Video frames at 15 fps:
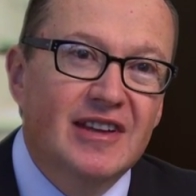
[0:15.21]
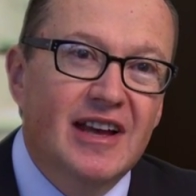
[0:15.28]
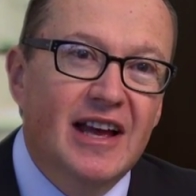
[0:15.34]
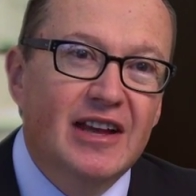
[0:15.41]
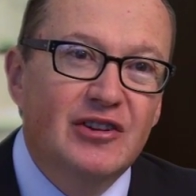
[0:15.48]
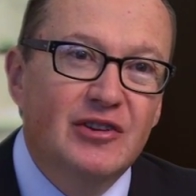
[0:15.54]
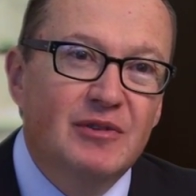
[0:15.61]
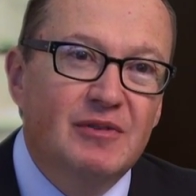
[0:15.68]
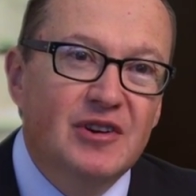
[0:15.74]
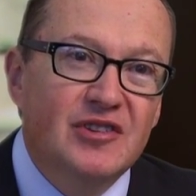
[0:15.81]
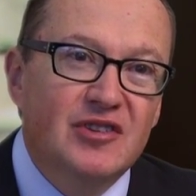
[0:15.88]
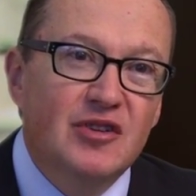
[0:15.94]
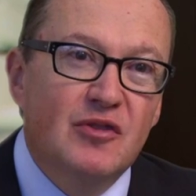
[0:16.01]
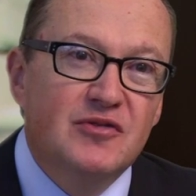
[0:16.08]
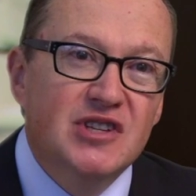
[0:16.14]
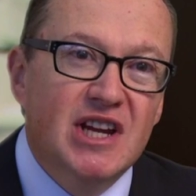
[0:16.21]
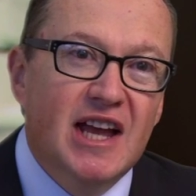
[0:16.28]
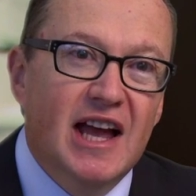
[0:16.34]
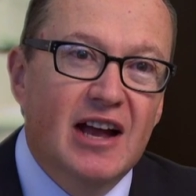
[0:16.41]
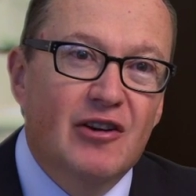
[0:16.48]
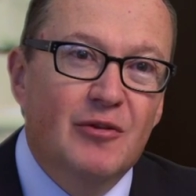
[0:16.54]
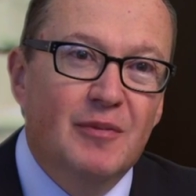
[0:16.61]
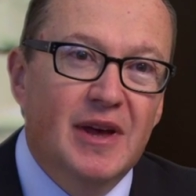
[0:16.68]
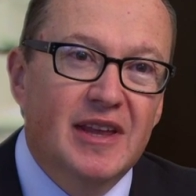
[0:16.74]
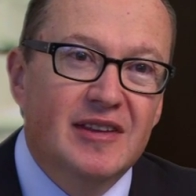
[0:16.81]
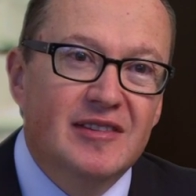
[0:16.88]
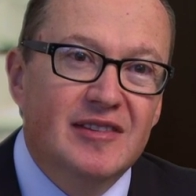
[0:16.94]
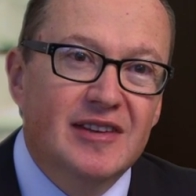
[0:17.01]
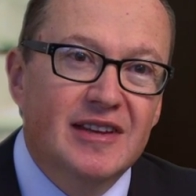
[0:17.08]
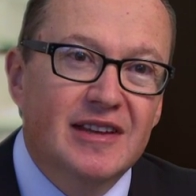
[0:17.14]
at University of Chicago
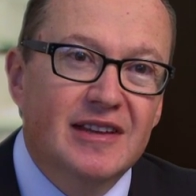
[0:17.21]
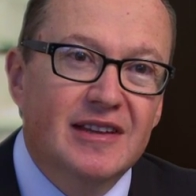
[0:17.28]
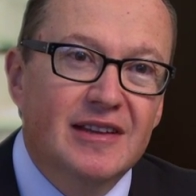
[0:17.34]
Medicine.